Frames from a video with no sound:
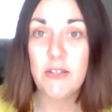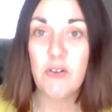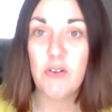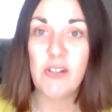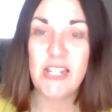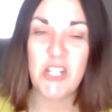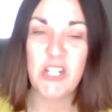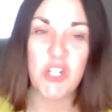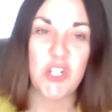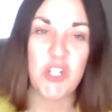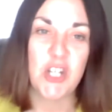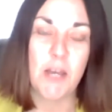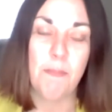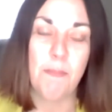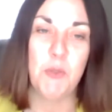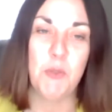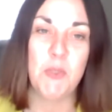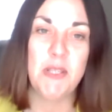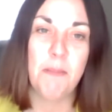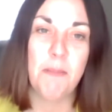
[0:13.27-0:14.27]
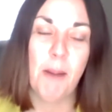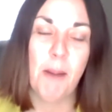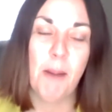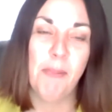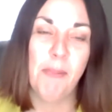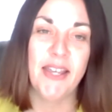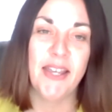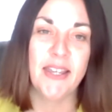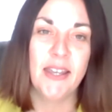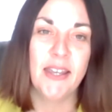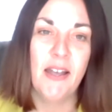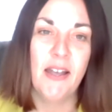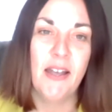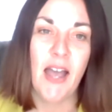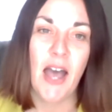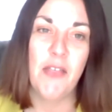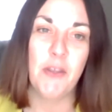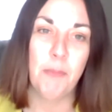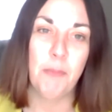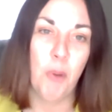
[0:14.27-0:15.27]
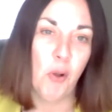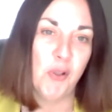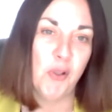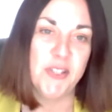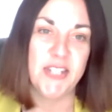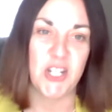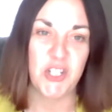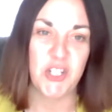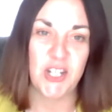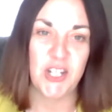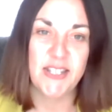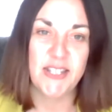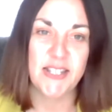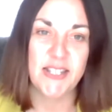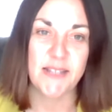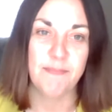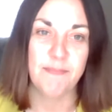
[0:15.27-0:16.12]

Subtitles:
the relationship between the public and their politicians.